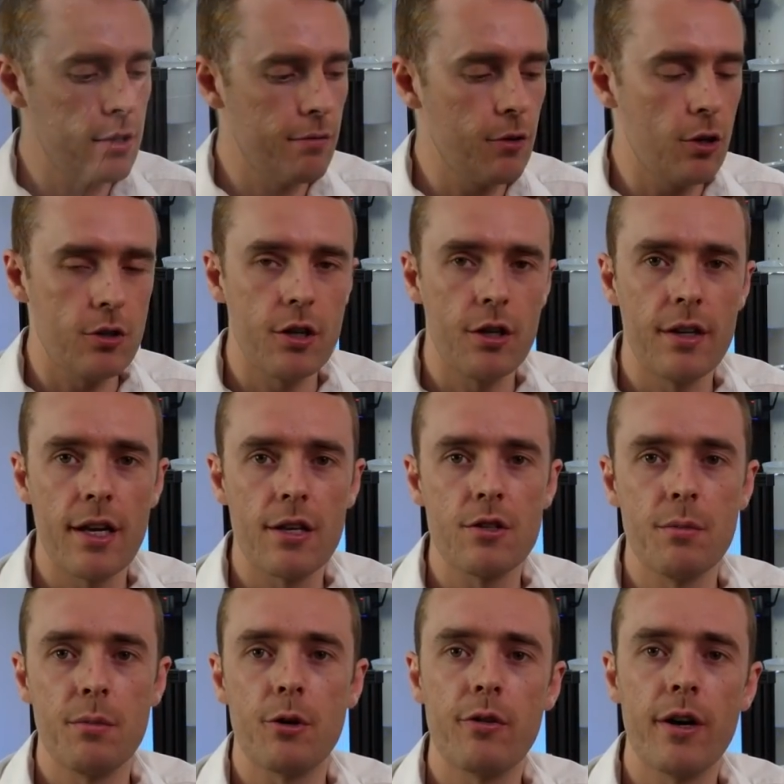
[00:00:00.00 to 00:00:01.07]
have not turned out
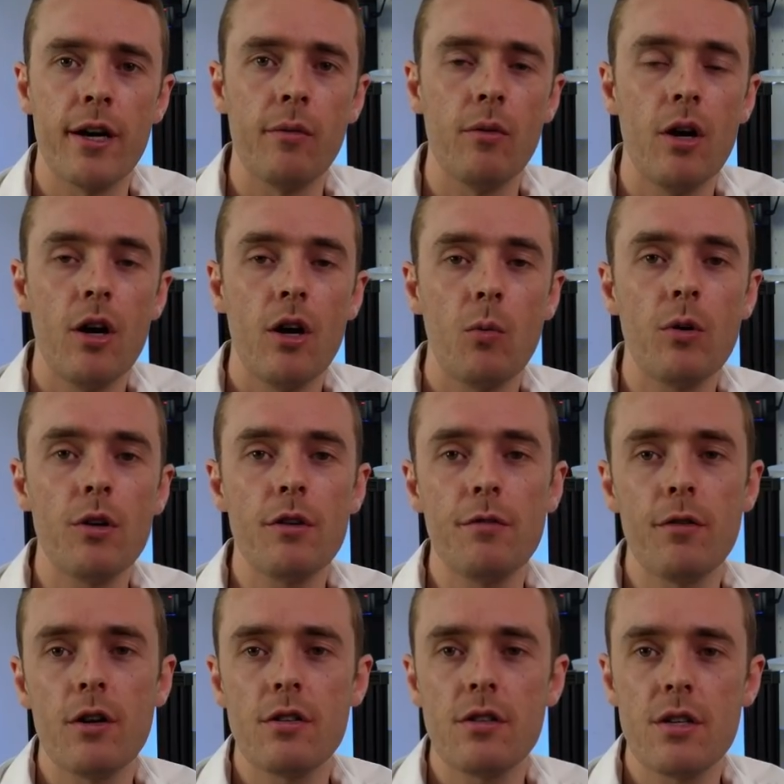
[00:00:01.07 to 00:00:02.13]
super great, one
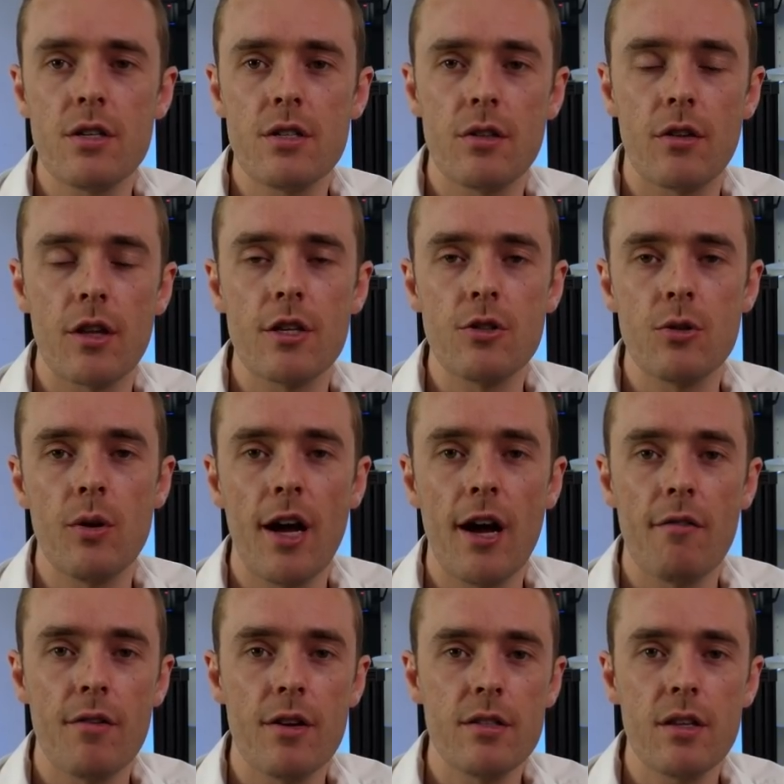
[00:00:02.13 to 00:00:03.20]
advantage that they do
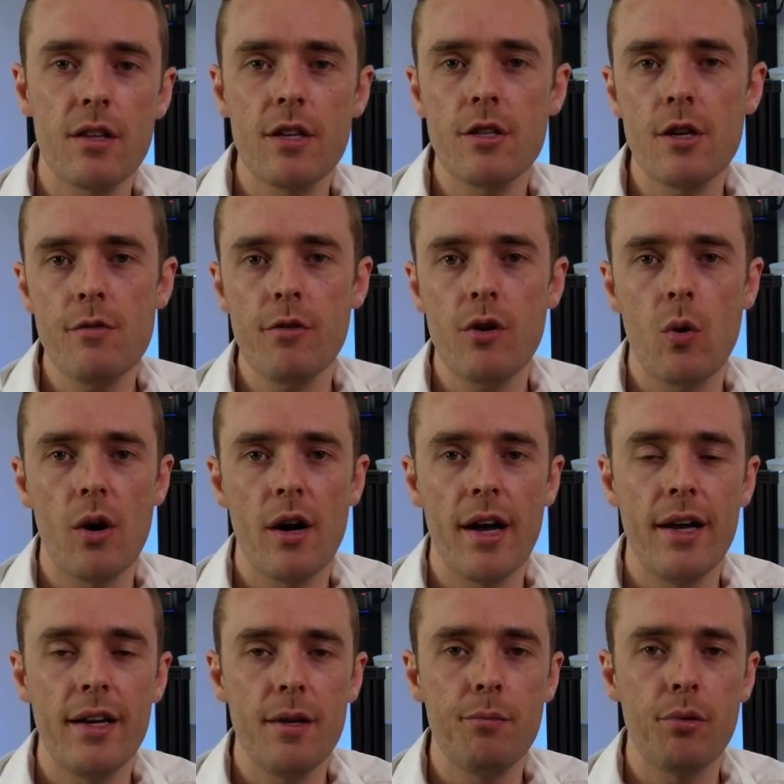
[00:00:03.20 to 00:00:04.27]
have is that they don't require
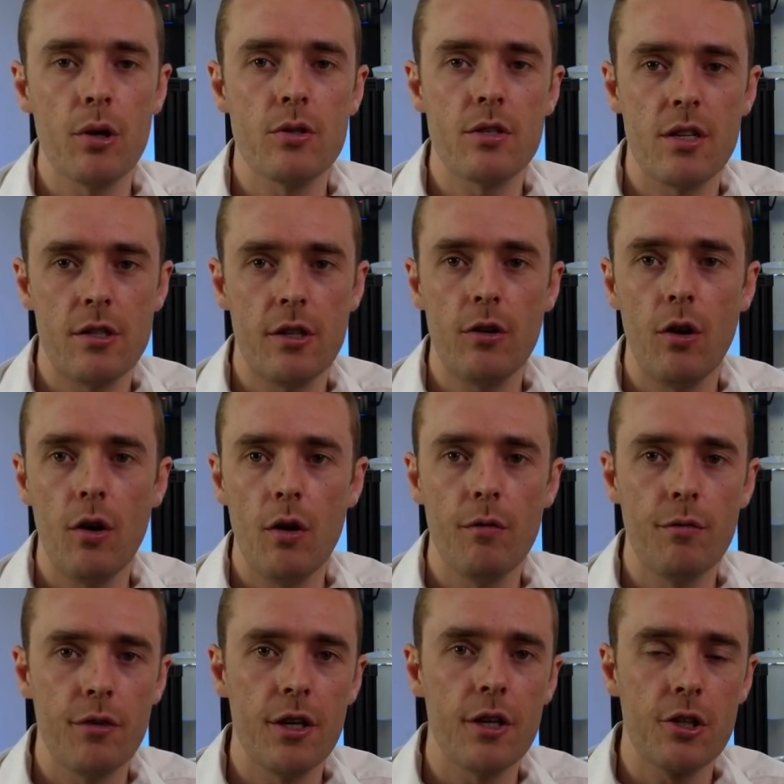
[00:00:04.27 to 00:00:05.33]
any processing
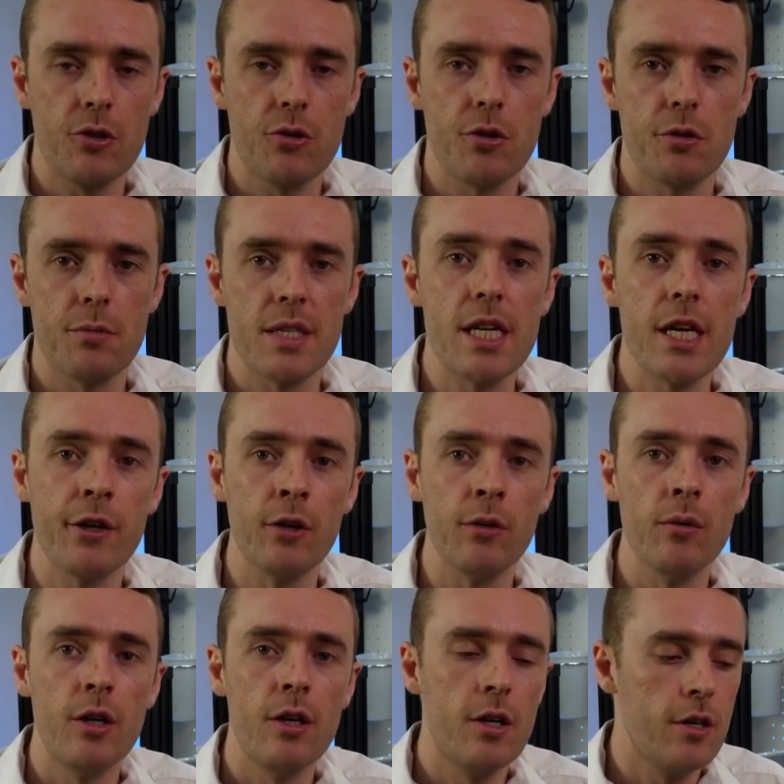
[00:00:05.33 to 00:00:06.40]
of the extrusion material.
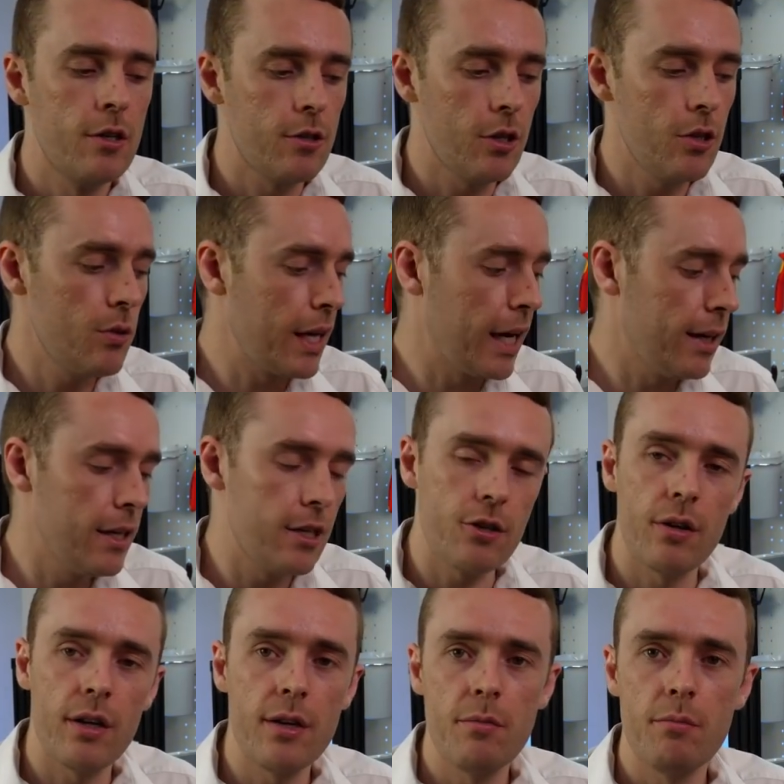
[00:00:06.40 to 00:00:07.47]
So you can
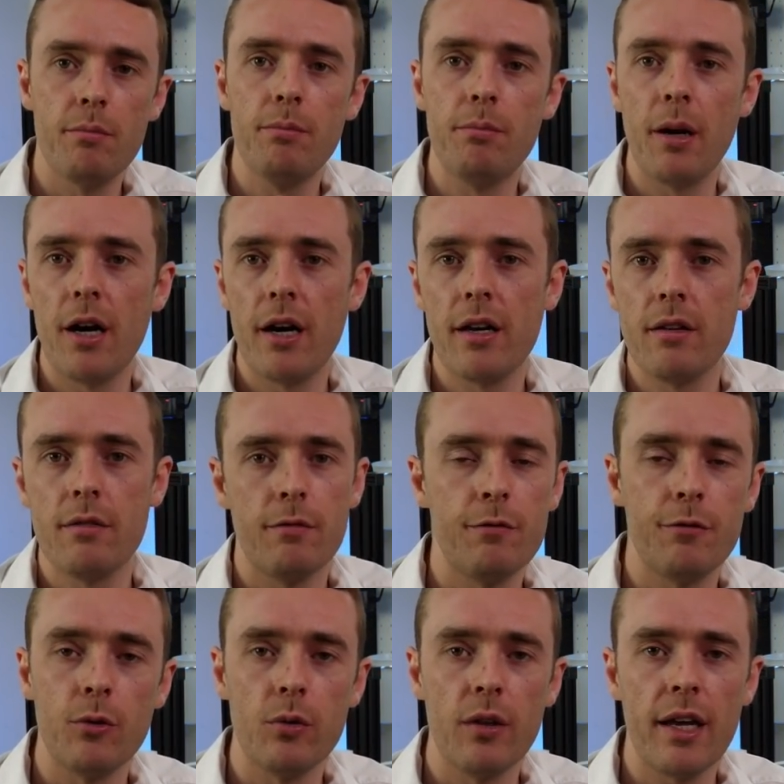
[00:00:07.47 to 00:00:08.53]
literally buy
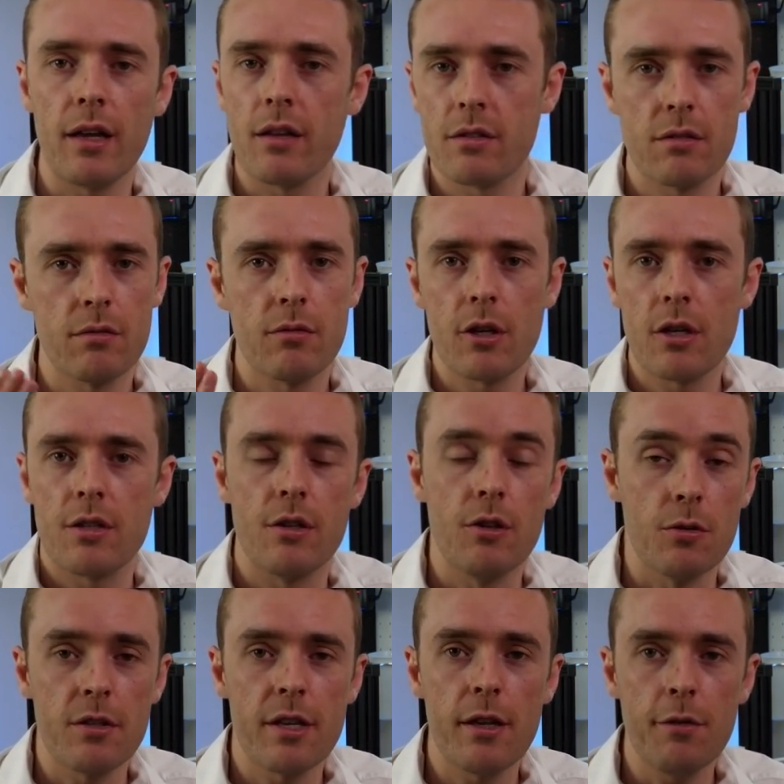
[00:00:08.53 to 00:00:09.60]
full lengths, cut it
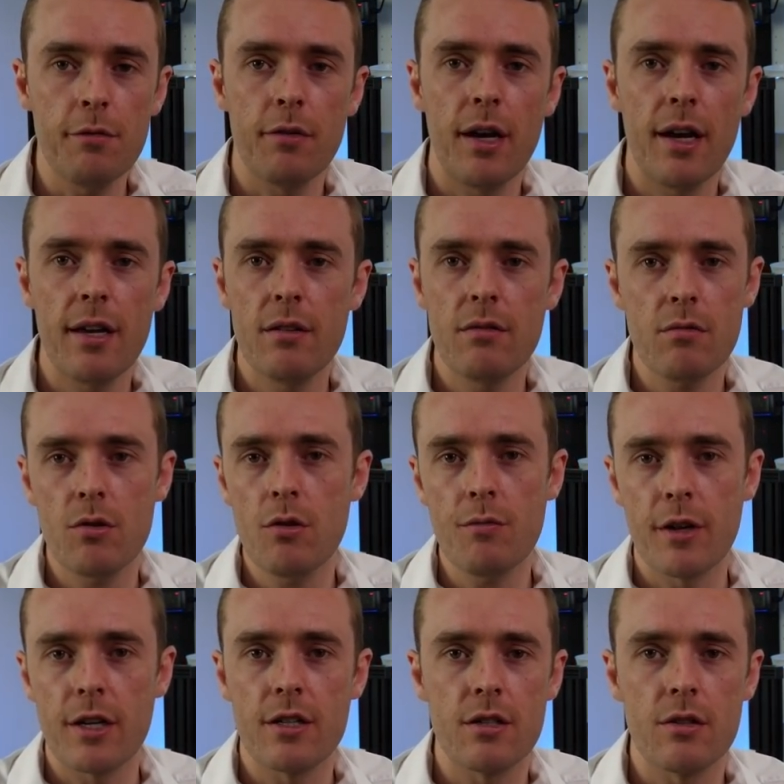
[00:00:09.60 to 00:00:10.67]
yourself, and you're
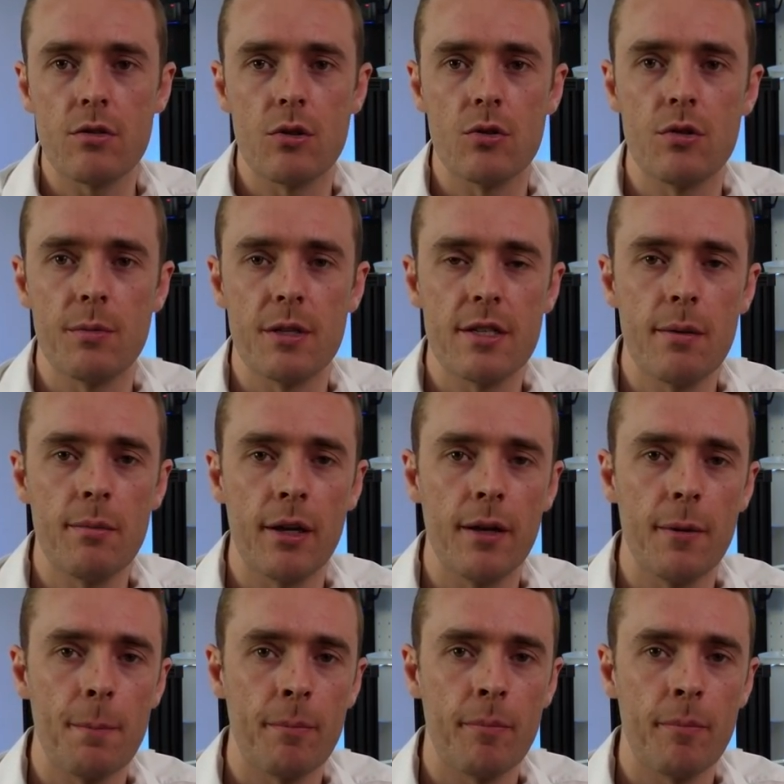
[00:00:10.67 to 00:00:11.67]
ready to do some assembly.